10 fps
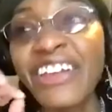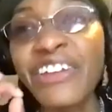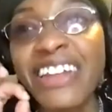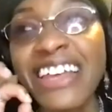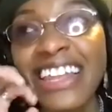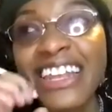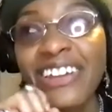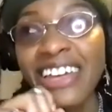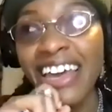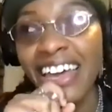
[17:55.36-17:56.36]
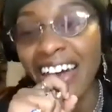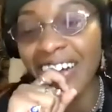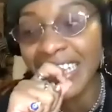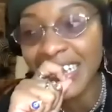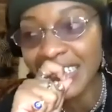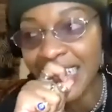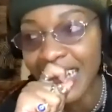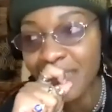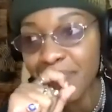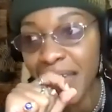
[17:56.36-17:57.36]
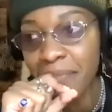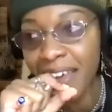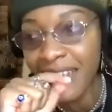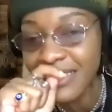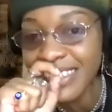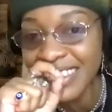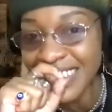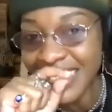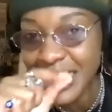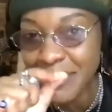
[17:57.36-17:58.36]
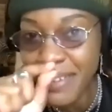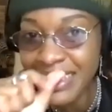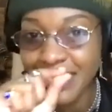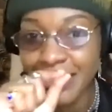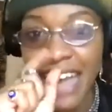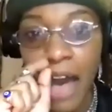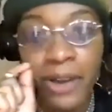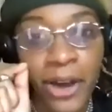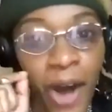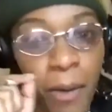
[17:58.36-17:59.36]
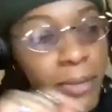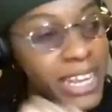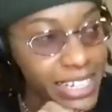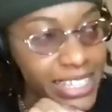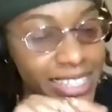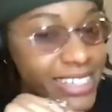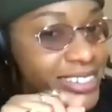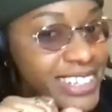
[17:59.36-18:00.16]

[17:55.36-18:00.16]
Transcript: literally. And I was like, that may be interesting. I would go home and be like, this is